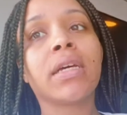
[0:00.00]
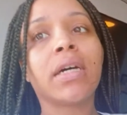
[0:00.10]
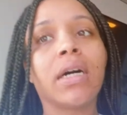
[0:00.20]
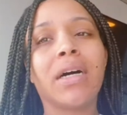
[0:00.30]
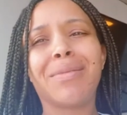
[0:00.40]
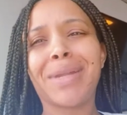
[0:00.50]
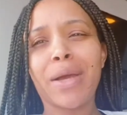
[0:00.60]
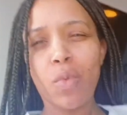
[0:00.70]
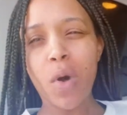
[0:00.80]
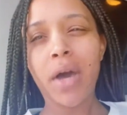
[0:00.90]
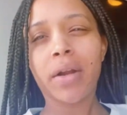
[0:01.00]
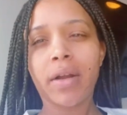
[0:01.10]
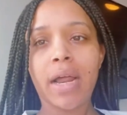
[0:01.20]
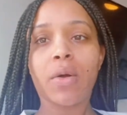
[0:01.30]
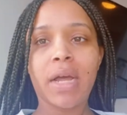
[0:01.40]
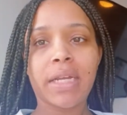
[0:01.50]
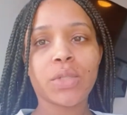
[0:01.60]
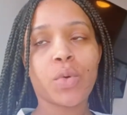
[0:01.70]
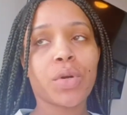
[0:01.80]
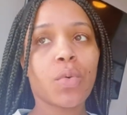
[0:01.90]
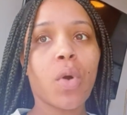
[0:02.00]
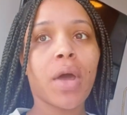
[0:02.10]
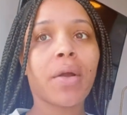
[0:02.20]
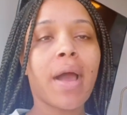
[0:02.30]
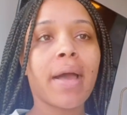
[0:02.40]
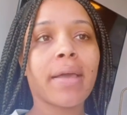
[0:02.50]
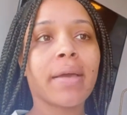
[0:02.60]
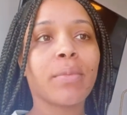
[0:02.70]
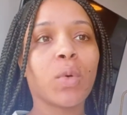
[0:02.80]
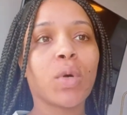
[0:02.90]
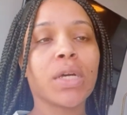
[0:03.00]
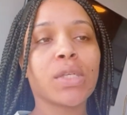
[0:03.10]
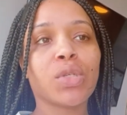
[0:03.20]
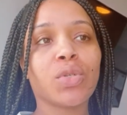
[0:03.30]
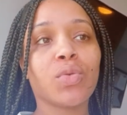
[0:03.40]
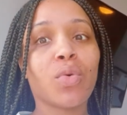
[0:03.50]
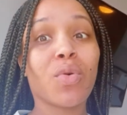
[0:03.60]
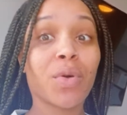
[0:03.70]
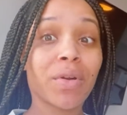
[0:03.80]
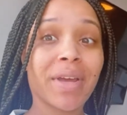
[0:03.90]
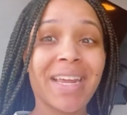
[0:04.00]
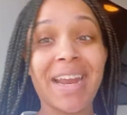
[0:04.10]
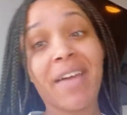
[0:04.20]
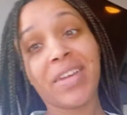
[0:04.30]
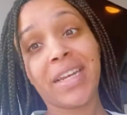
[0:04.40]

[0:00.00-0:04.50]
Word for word: um, like water. I know I need to order water. I am going to order it and have it